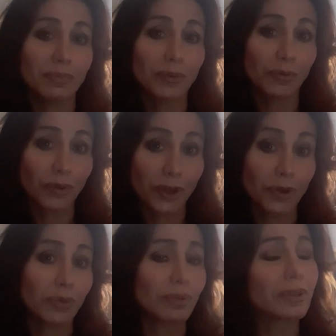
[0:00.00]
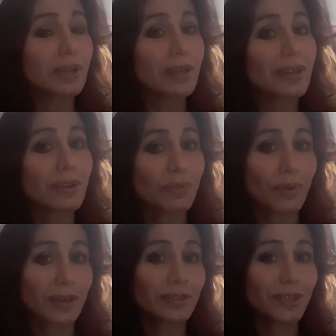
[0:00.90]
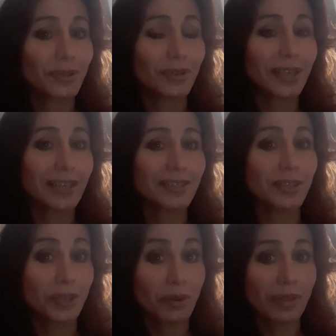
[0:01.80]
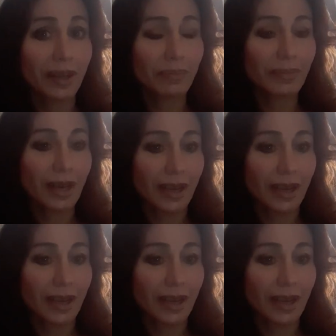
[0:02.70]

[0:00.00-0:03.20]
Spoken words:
before you want to get to know them.